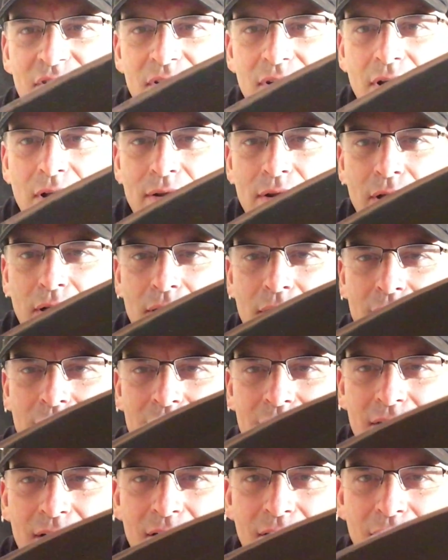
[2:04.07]
it on
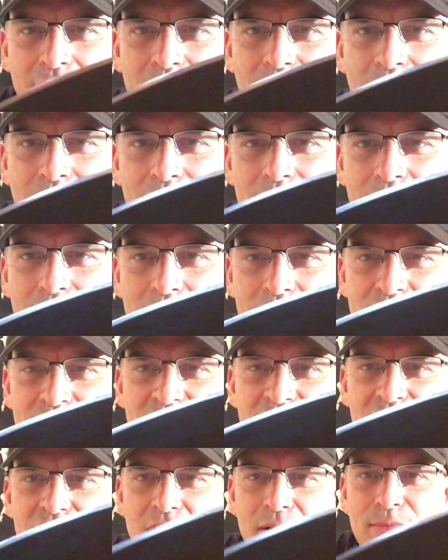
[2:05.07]
a
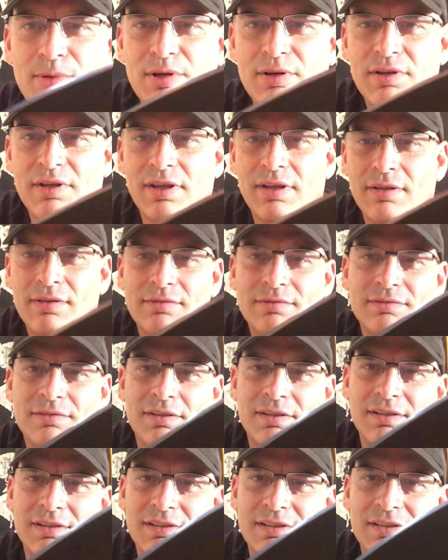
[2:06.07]
stubborn
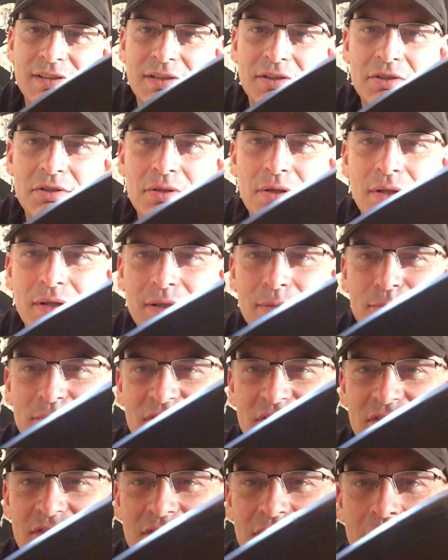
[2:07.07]

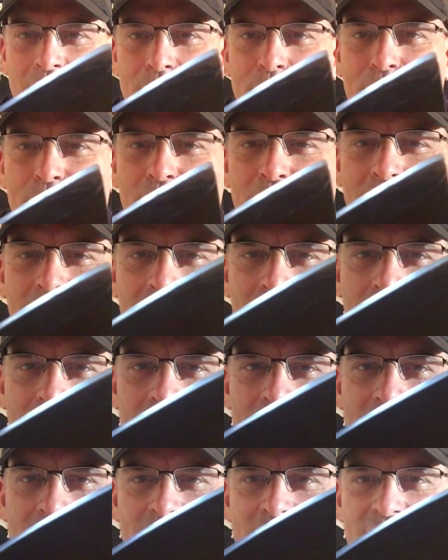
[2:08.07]
eucalyptus stump.
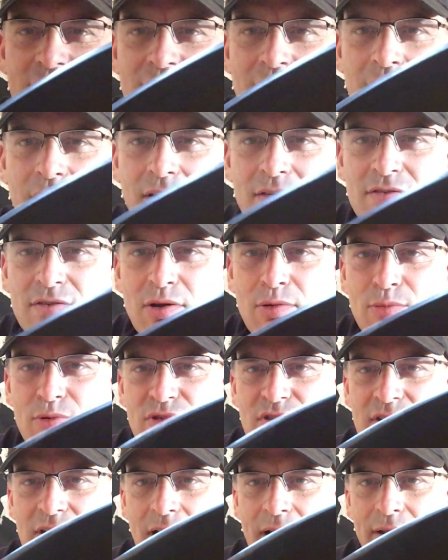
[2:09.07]
This thing is
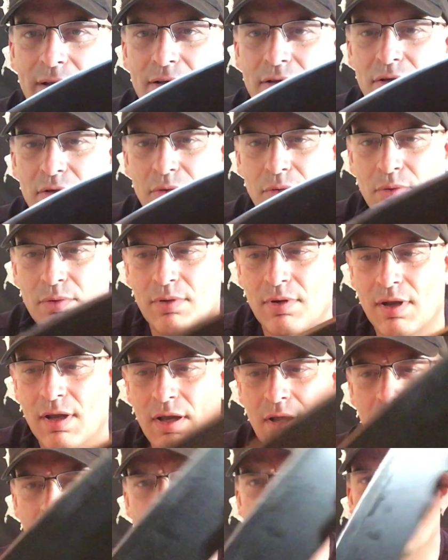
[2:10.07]
almost like new.
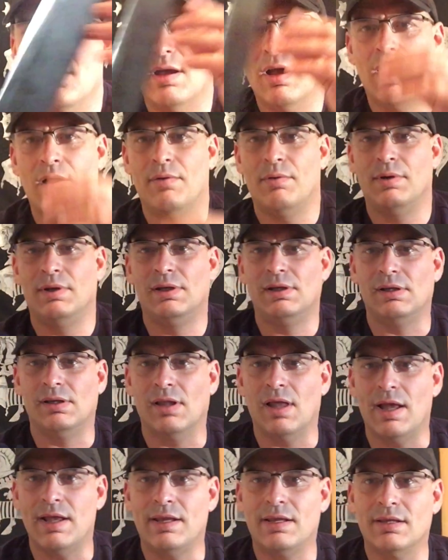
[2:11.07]
I really
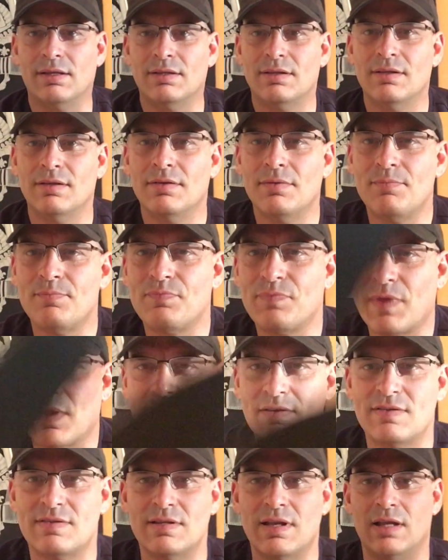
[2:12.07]
like it.
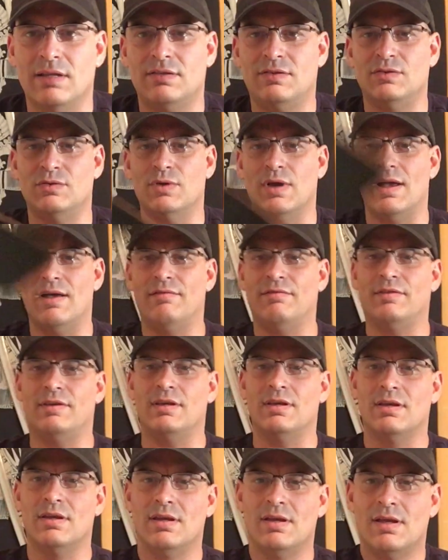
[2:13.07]
It's not too
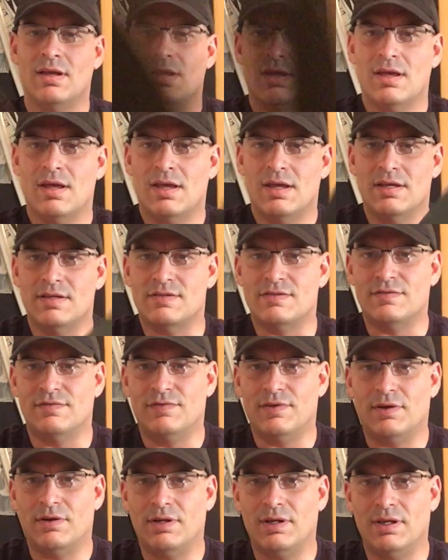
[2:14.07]
heavy. It's
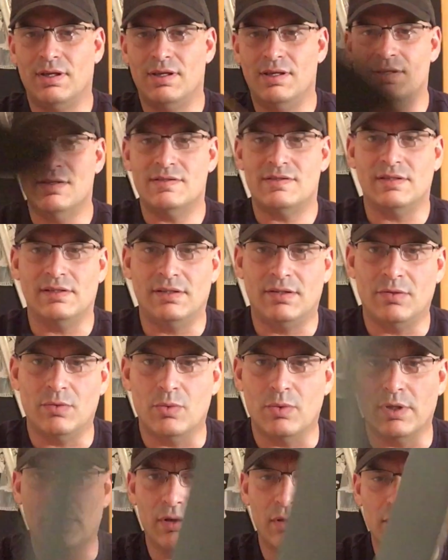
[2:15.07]
very easy to
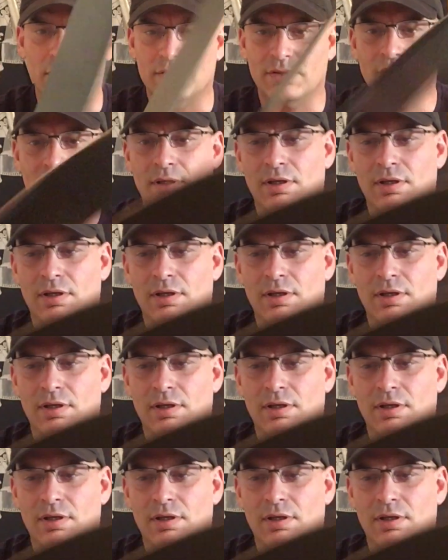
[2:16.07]
wield,